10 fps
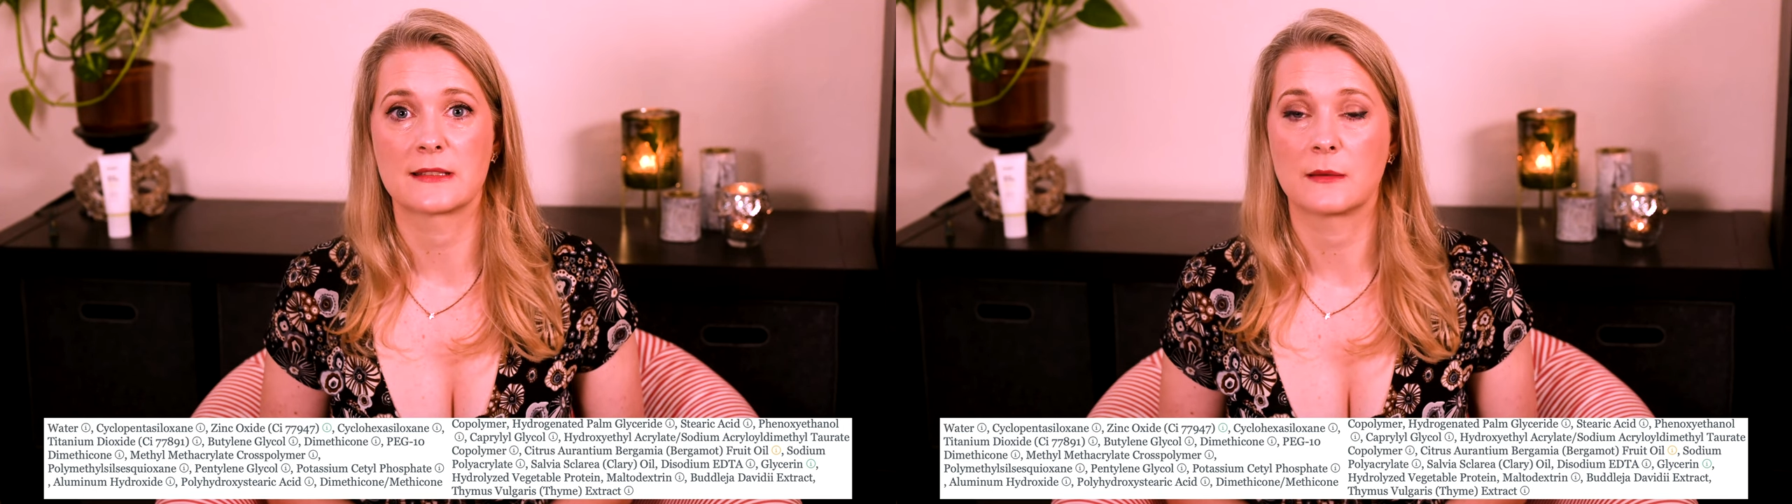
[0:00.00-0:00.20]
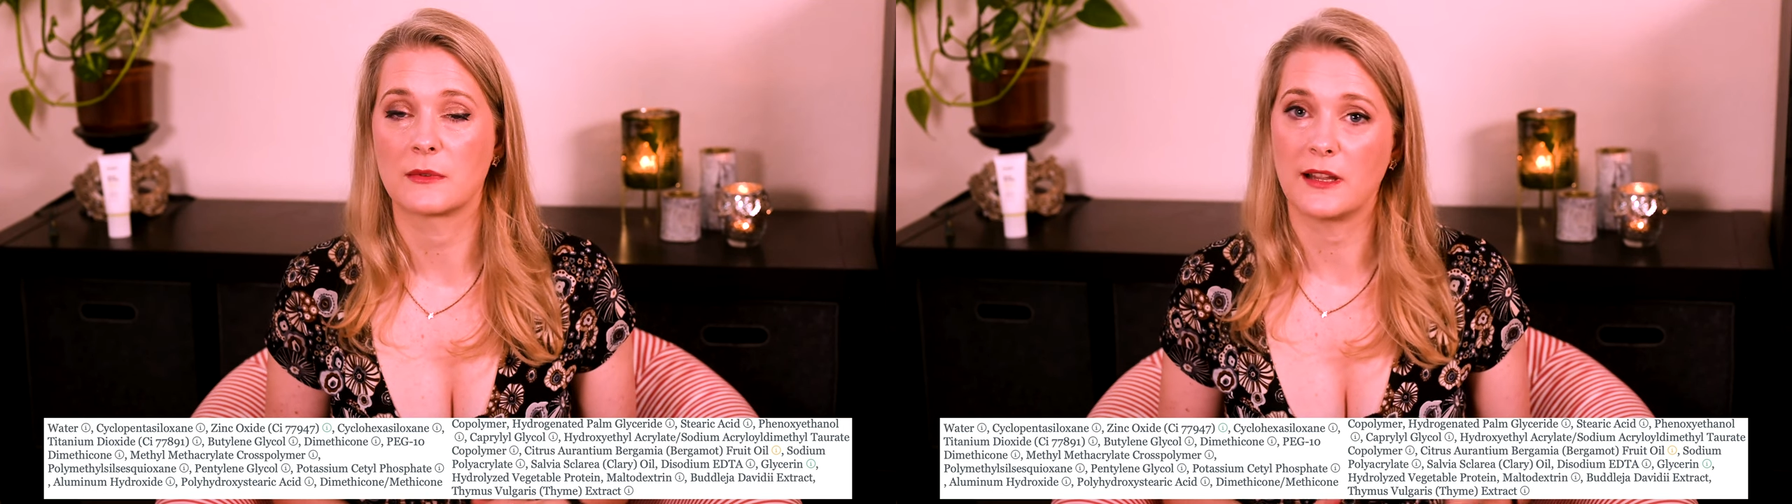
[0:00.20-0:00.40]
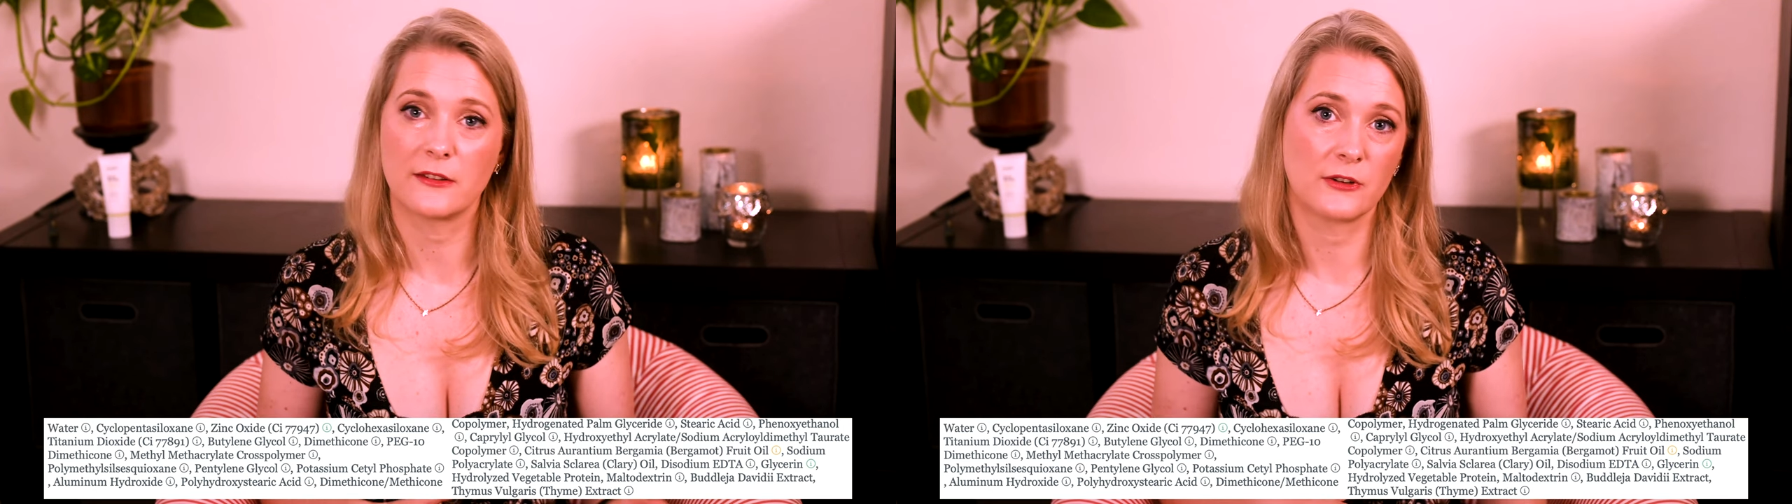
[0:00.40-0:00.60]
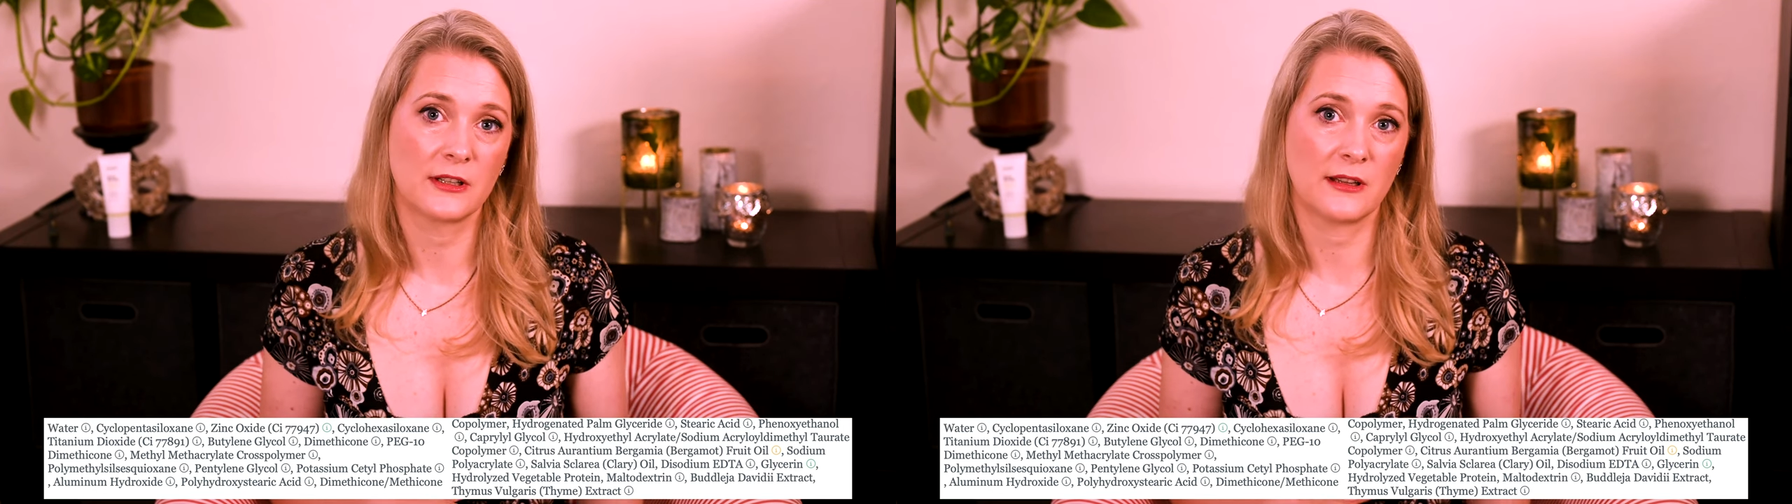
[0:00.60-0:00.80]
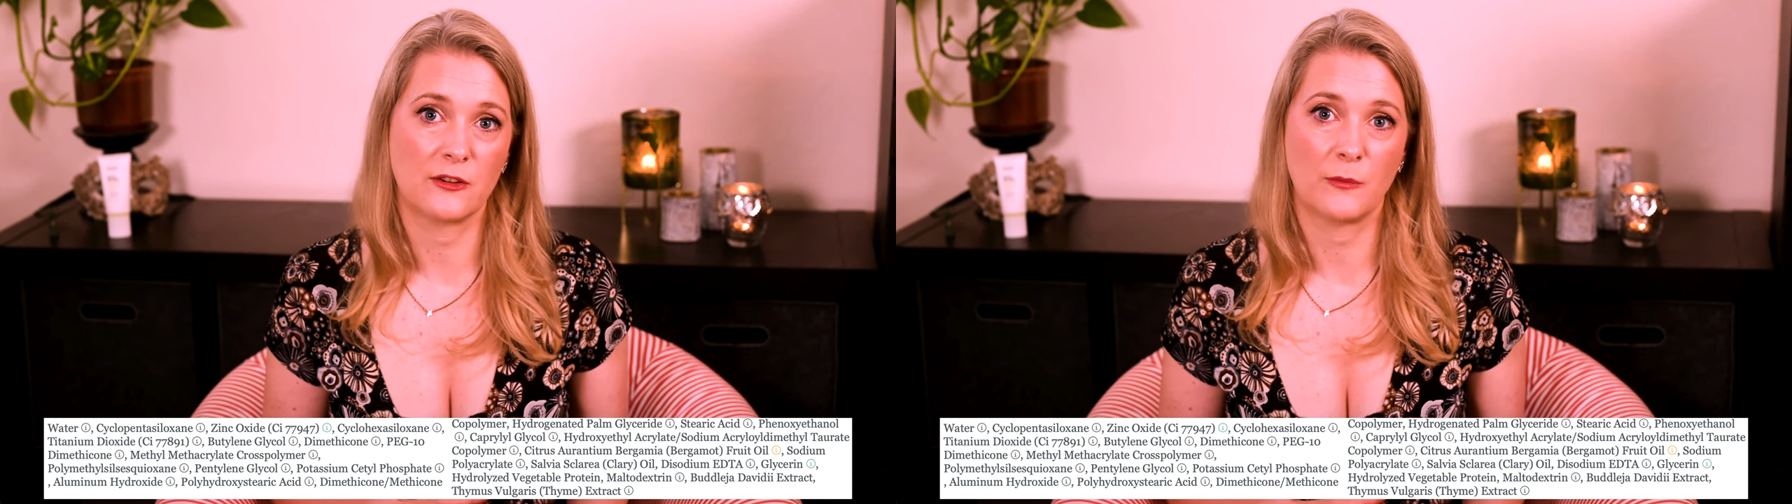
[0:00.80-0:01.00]
some glycerin,
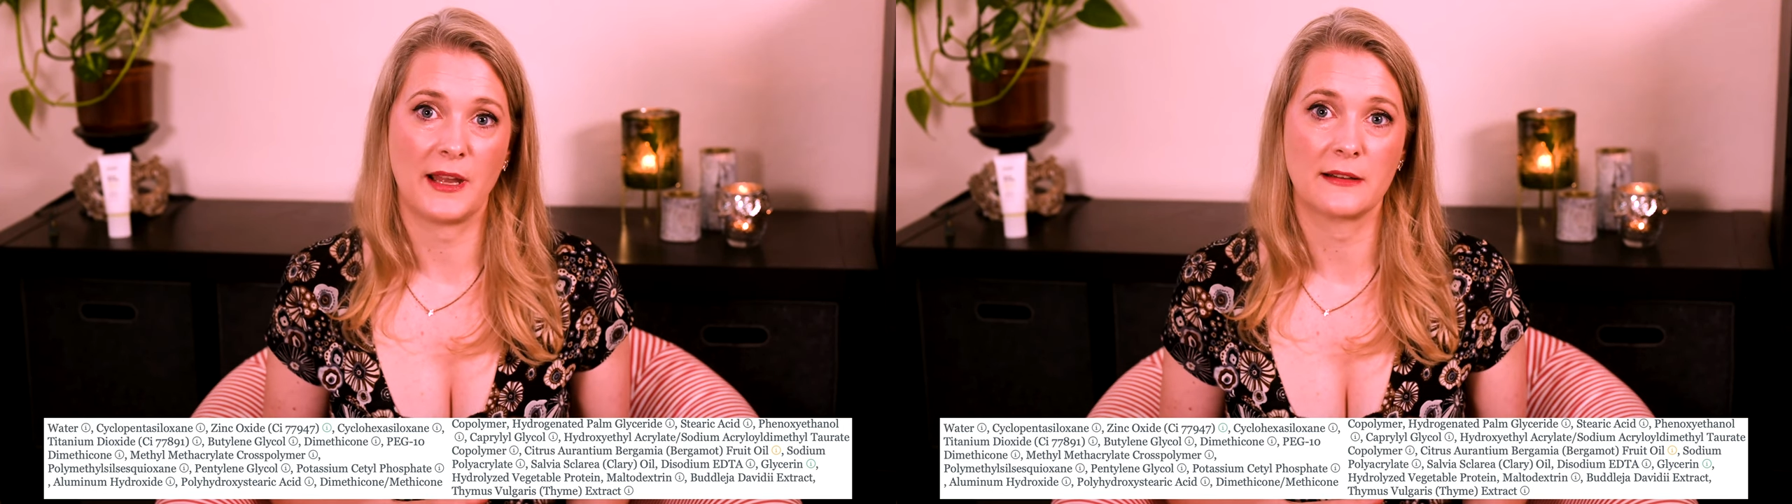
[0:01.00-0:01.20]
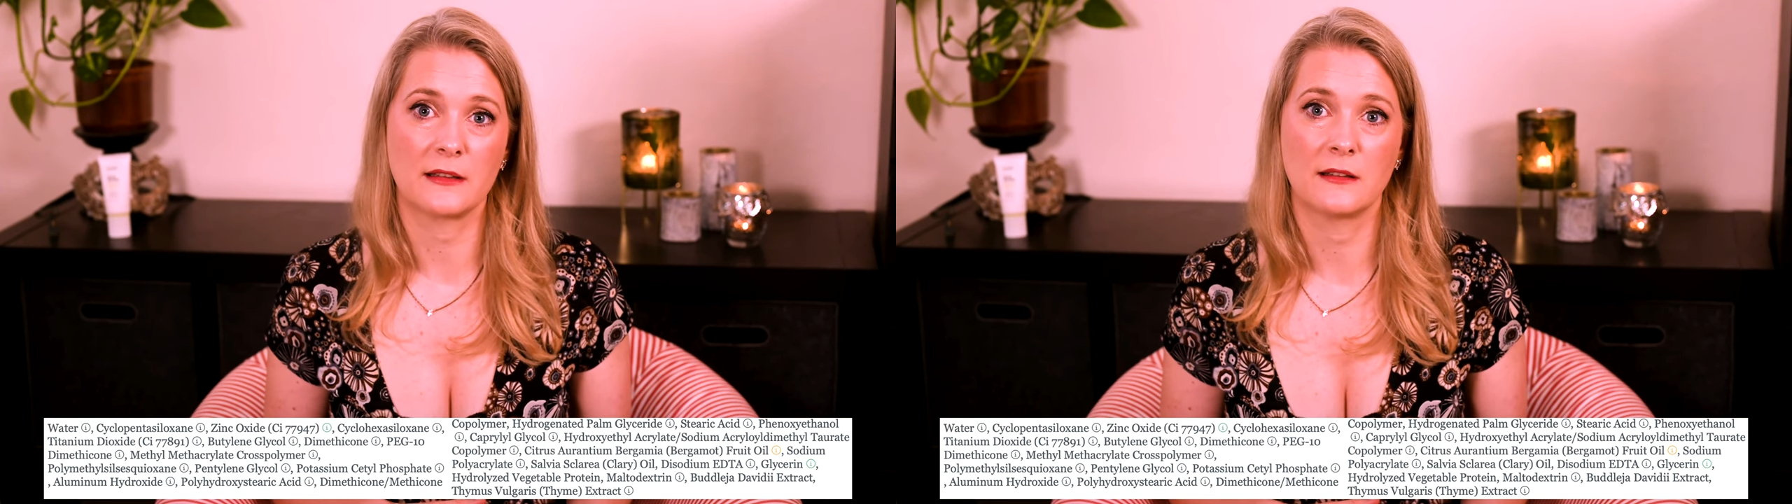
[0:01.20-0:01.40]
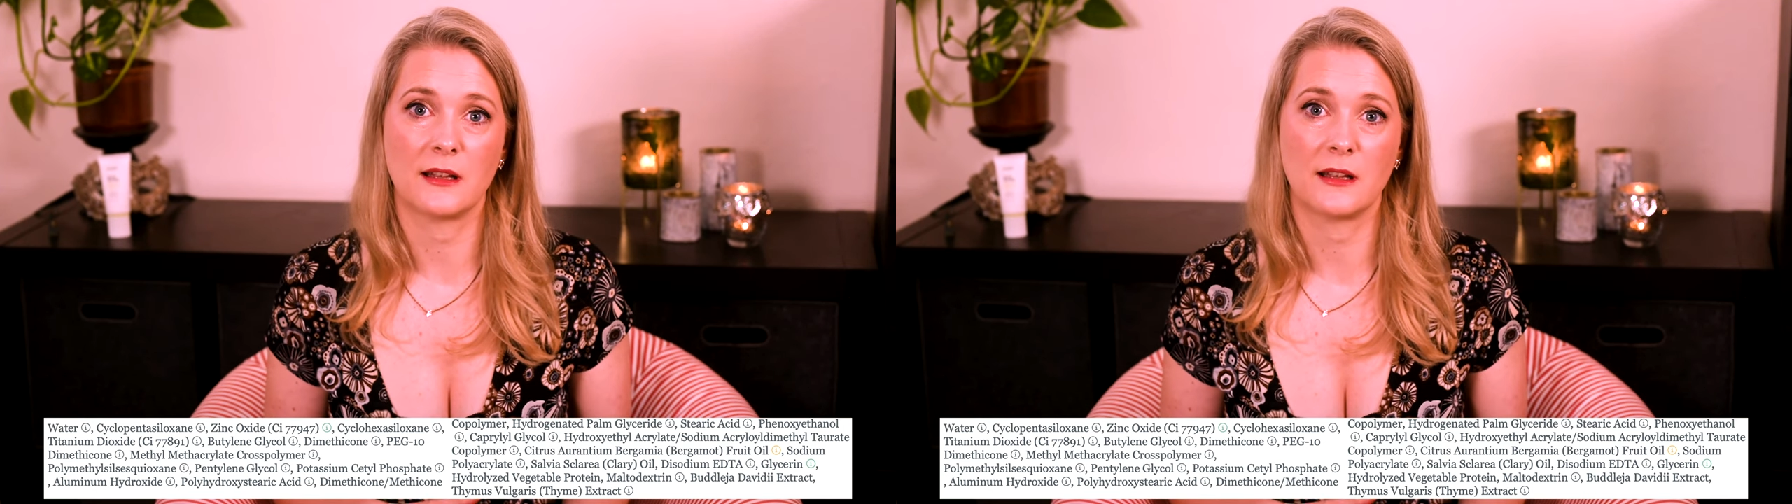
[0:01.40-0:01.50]
humectant